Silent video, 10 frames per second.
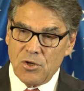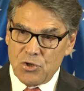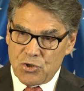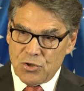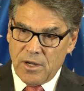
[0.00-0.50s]

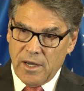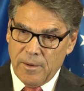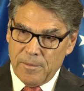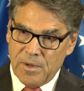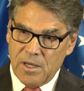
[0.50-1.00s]
should
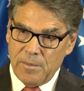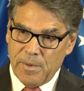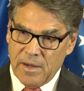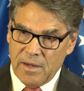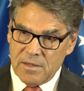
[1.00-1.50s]
help keep
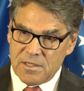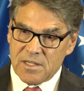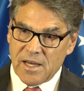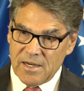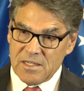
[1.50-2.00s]
a
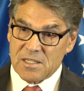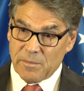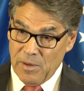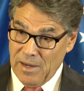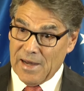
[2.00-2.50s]
steady
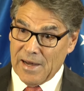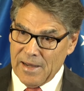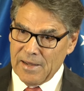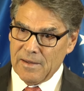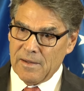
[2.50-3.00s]
supply